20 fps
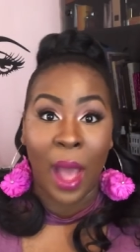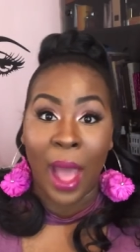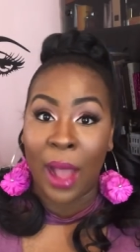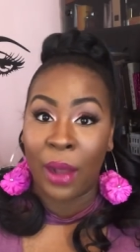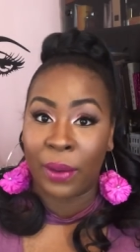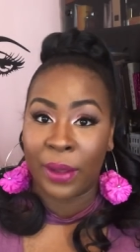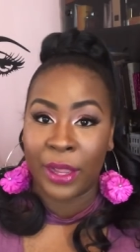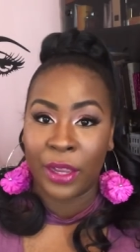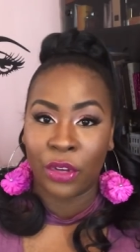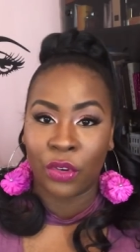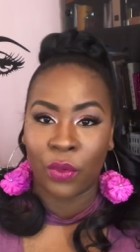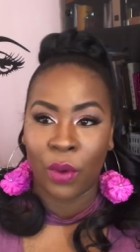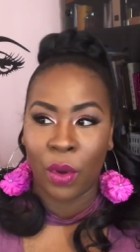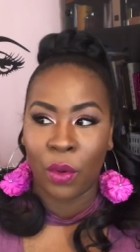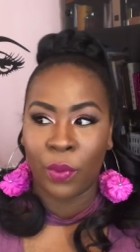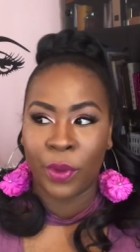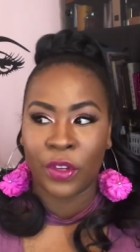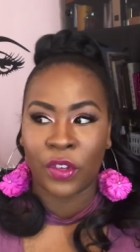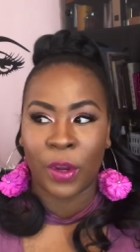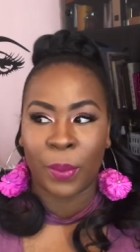out
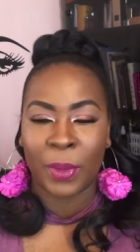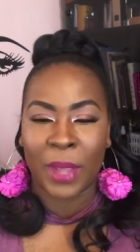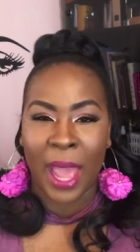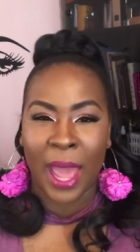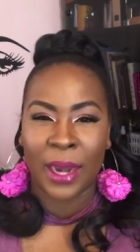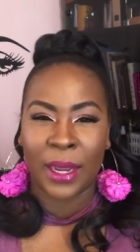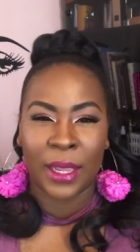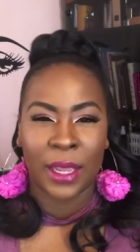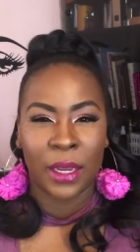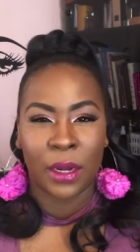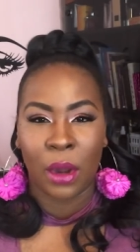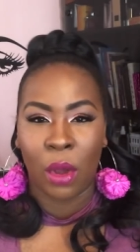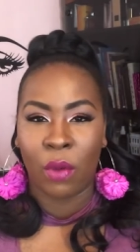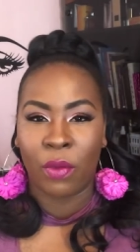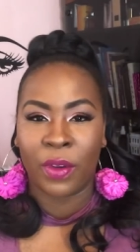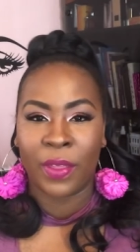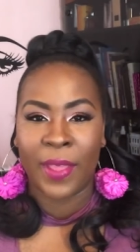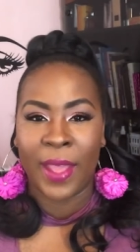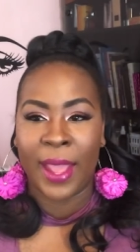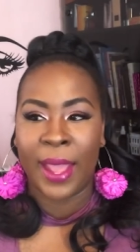intro, which I'm kind of getting
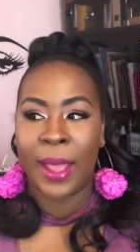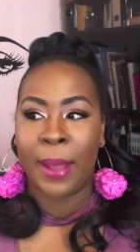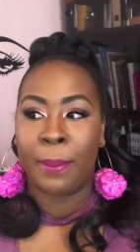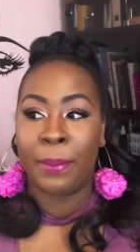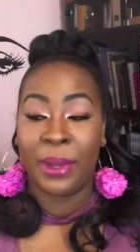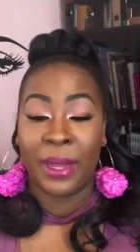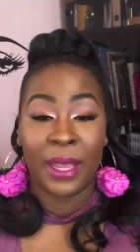over that.